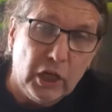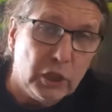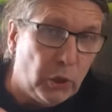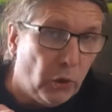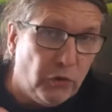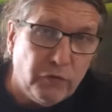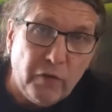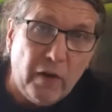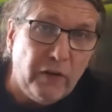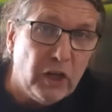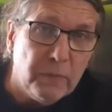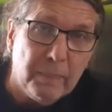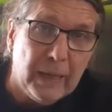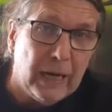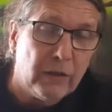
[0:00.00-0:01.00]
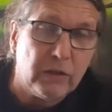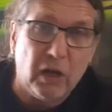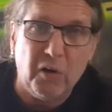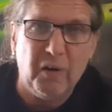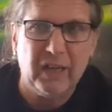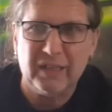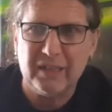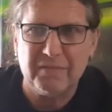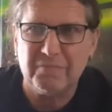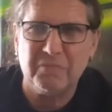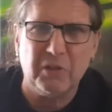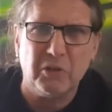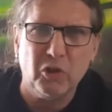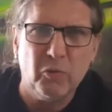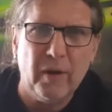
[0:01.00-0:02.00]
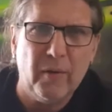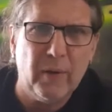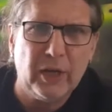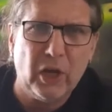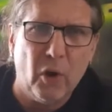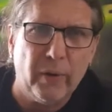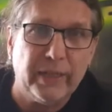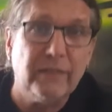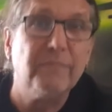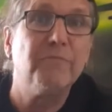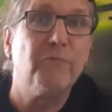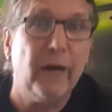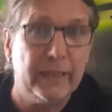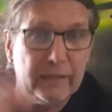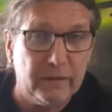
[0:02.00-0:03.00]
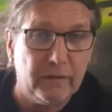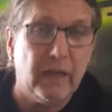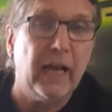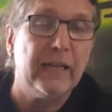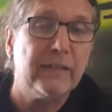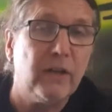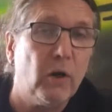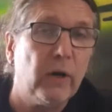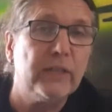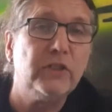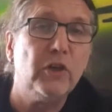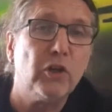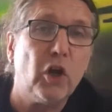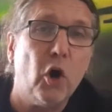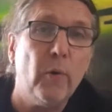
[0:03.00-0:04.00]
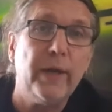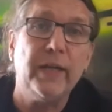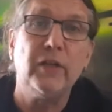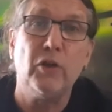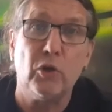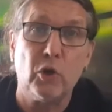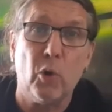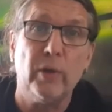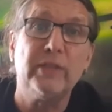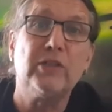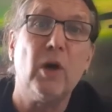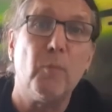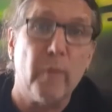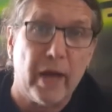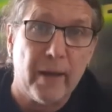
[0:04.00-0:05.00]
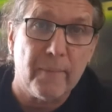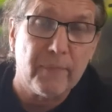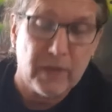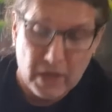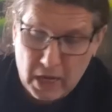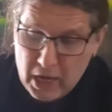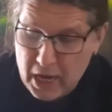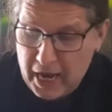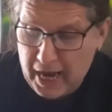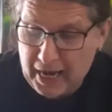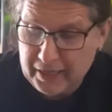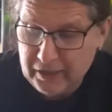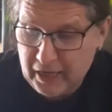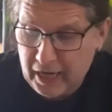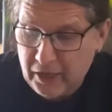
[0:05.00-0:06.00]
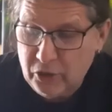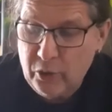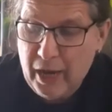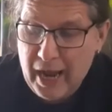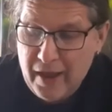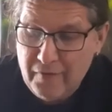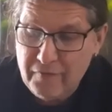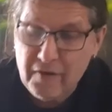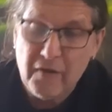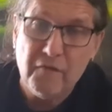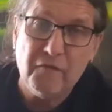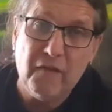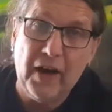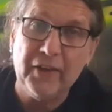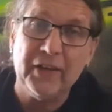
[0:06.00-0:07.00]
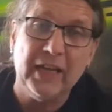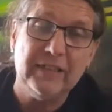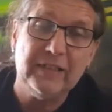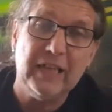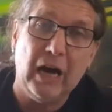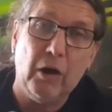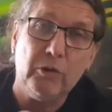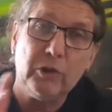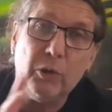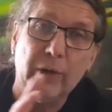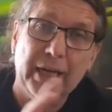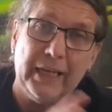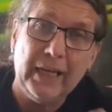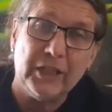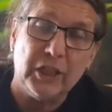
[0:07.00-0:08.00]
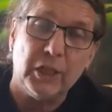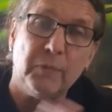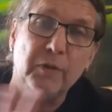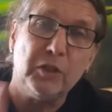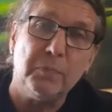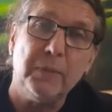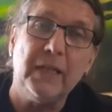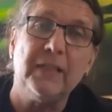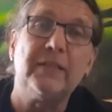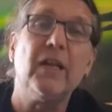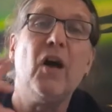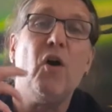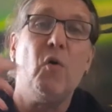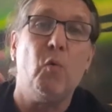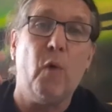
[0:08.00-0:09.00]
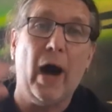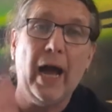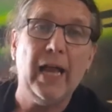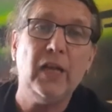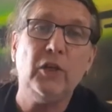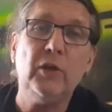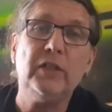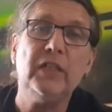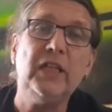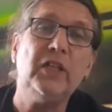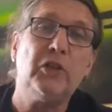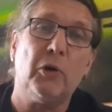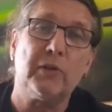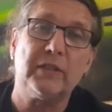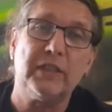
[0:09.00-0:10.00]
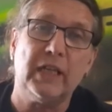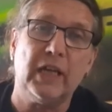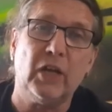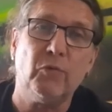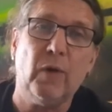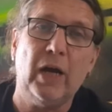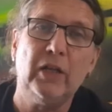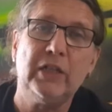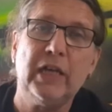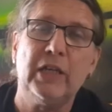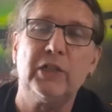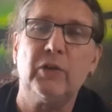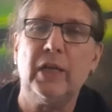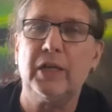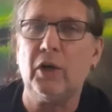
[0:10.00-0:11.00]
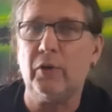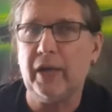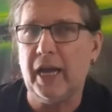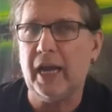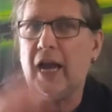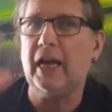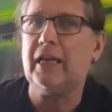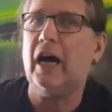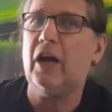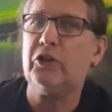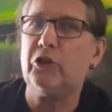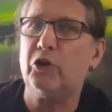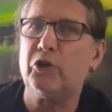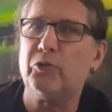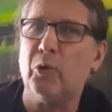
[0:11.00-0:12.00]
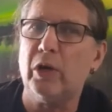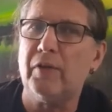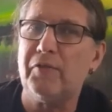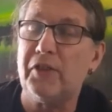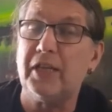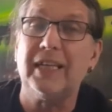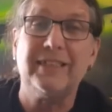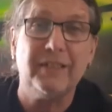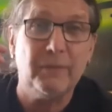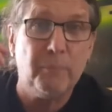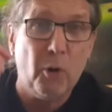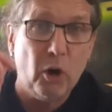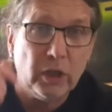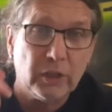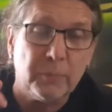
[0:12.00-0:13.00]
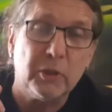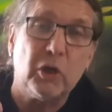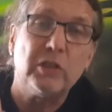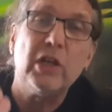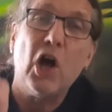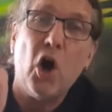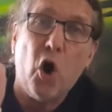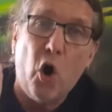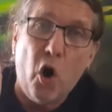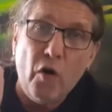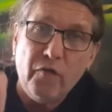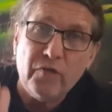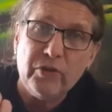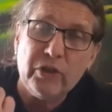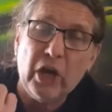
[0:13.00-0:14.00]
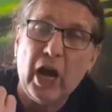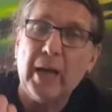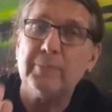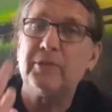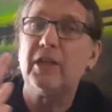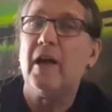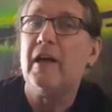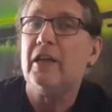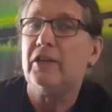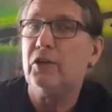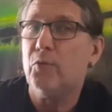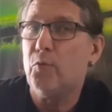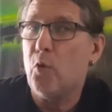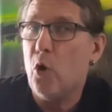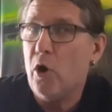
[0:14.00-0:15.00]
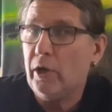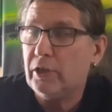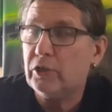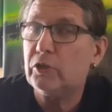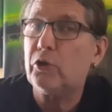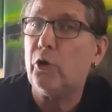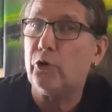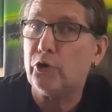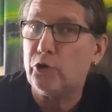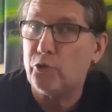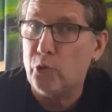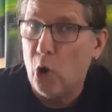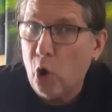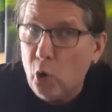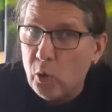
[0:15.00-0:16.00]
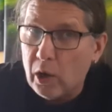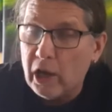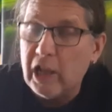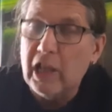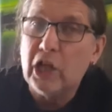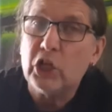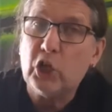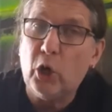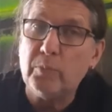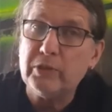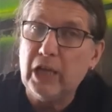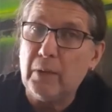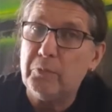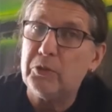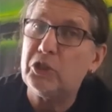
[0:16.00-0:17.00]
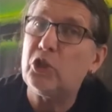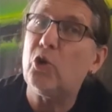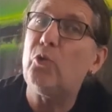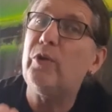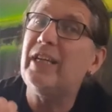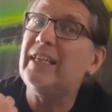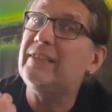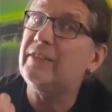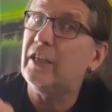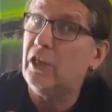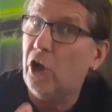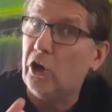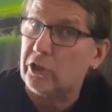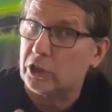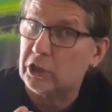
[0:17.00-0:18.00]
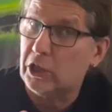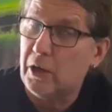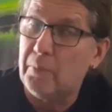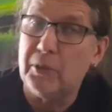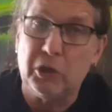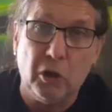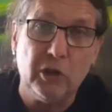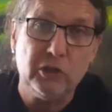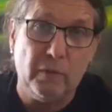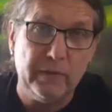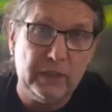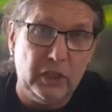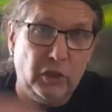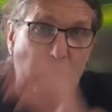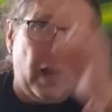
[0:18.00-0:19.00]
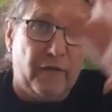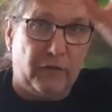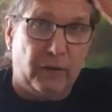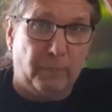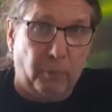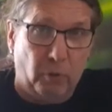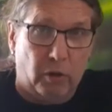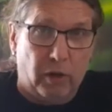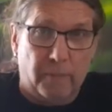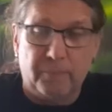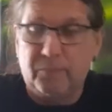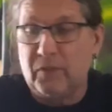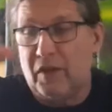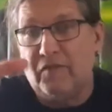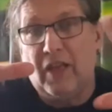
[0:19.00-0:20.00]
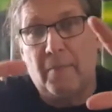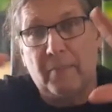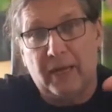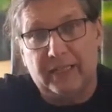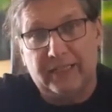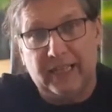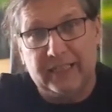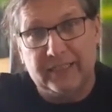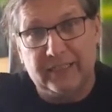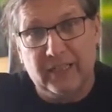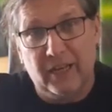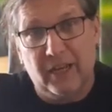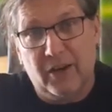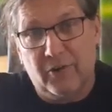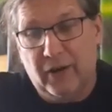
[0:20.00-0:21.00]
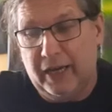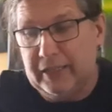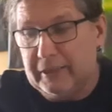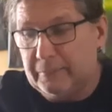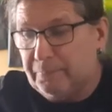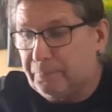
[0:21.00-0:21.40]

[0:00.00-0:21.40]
Don't worry about, oh, I don't know where we're going, right? As long as you're going, you're going somewhere. And then you have fun as the outgoing energy, which means while you're detoxing and while you can go like, okay, I can't control everything, it's important because oftentimes the word control comes up with Taurians a lot because obviously you have the bull, if that makes sense, right?